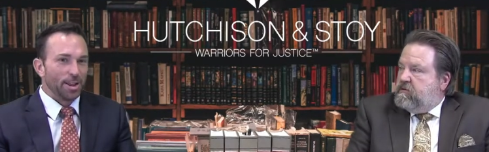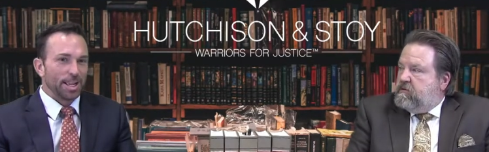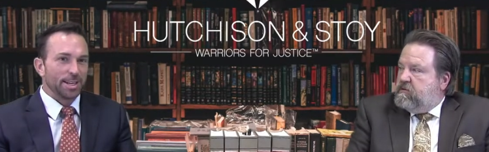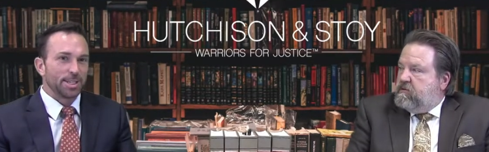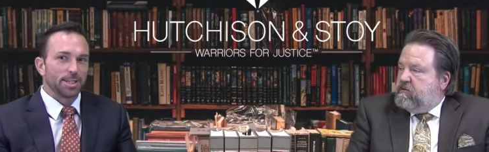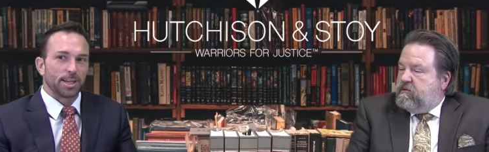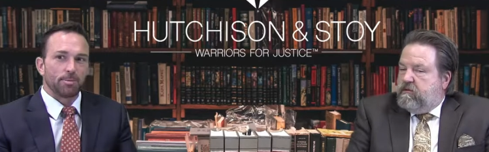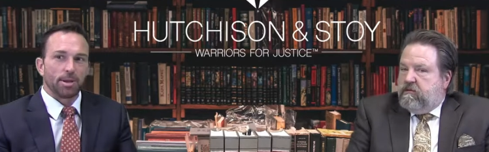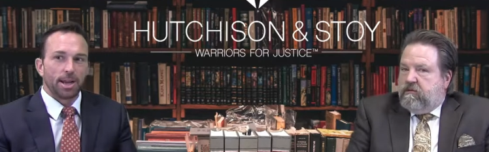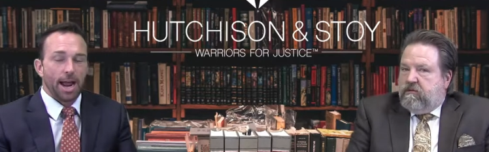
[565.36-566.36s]
Speaker 1: Other cases, it
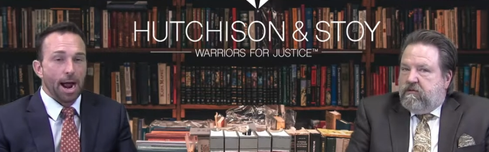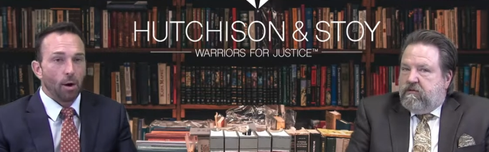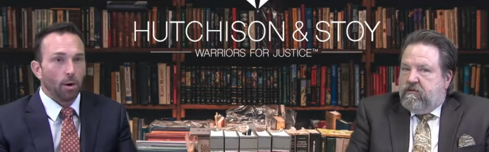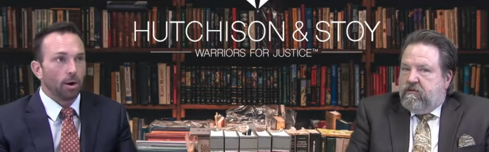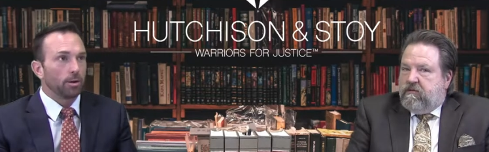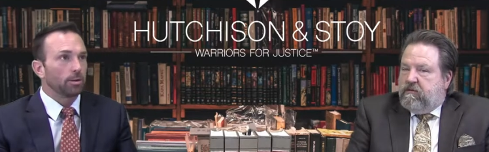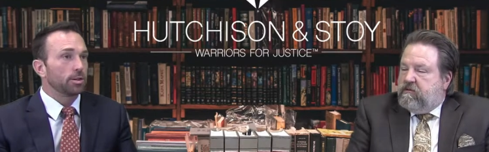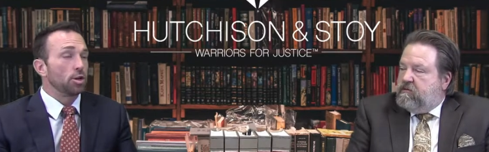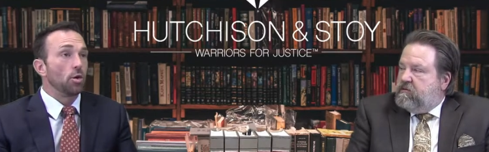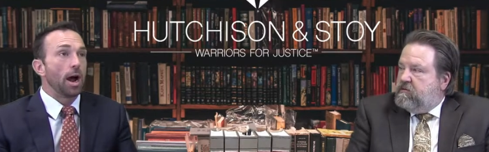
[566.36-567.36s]
could be an hour,
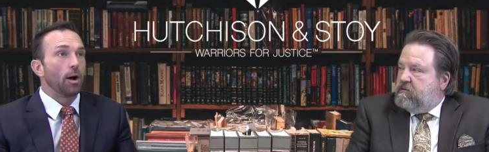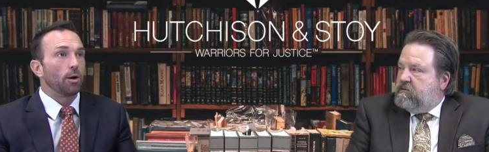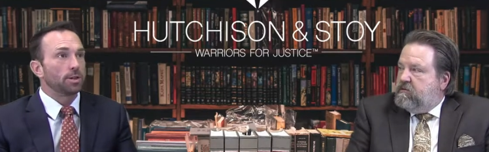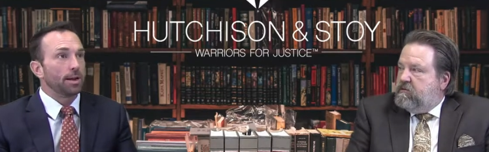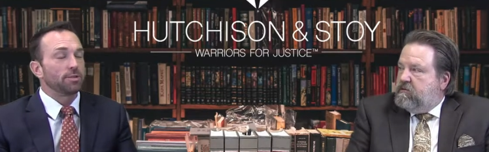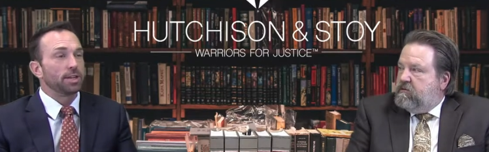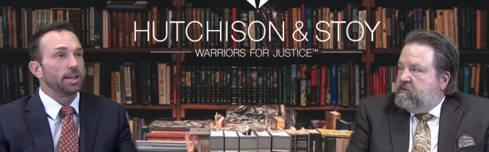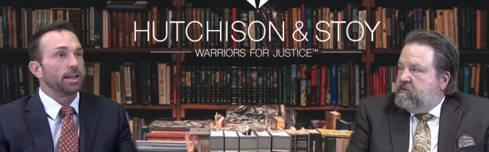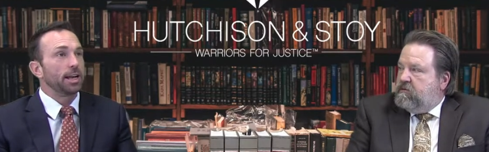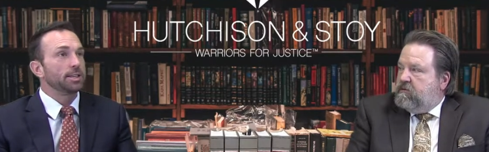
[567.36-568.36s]
two hours. I've
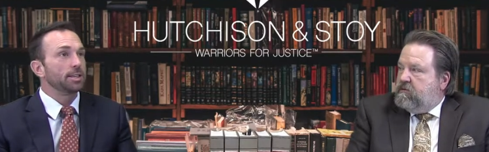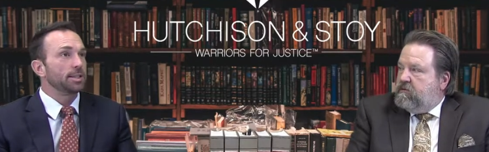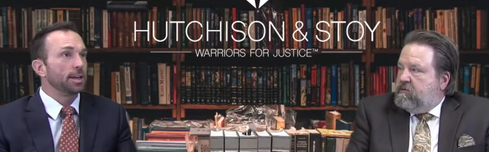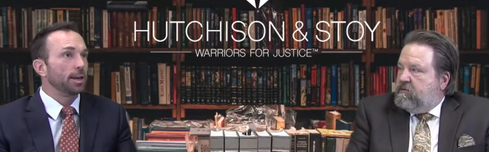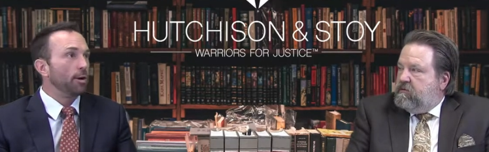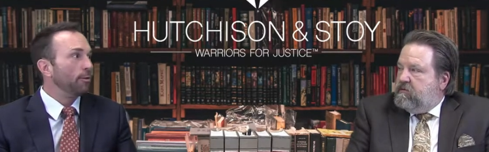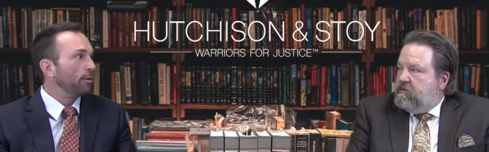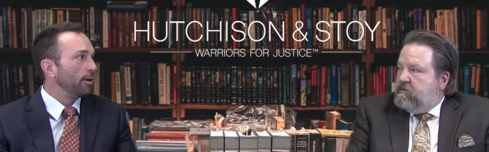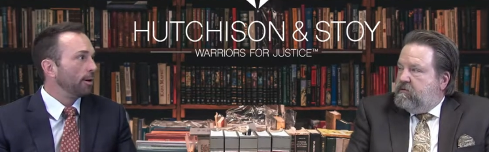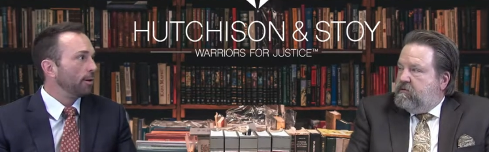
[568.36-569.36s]
seen cases that go
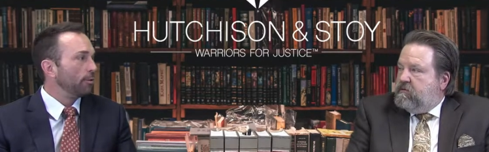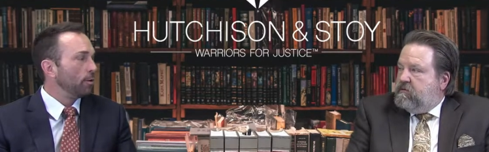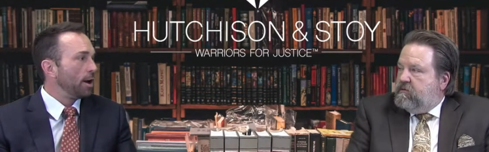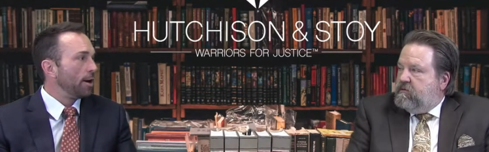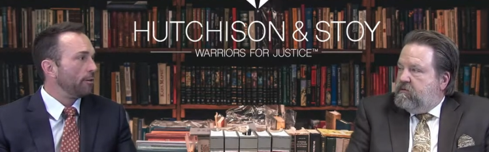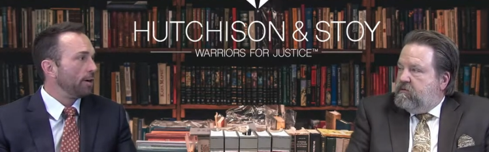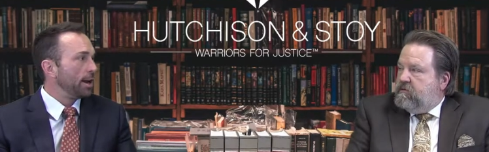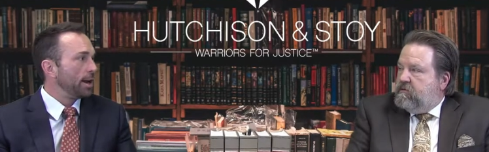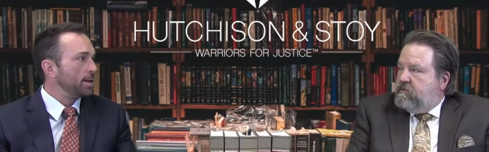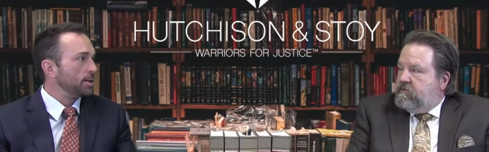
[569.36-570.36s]
for voir dire for
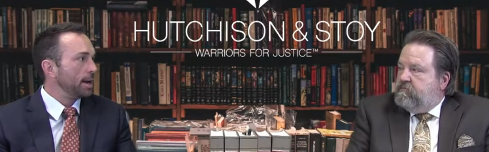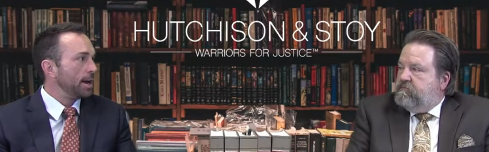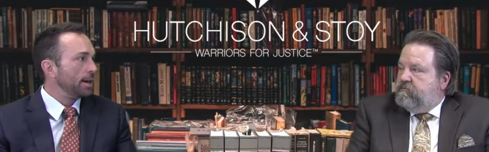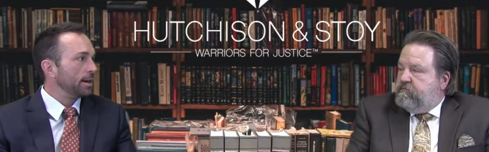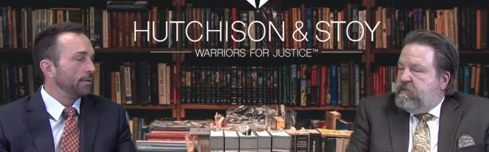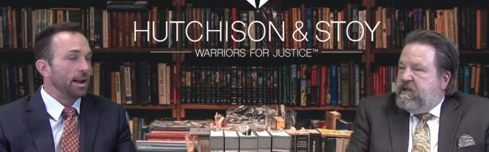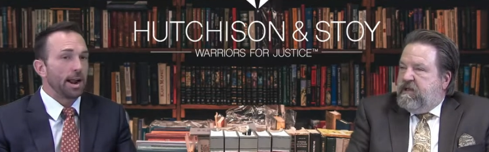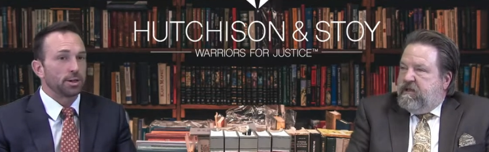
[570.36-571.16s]
days, right? I've not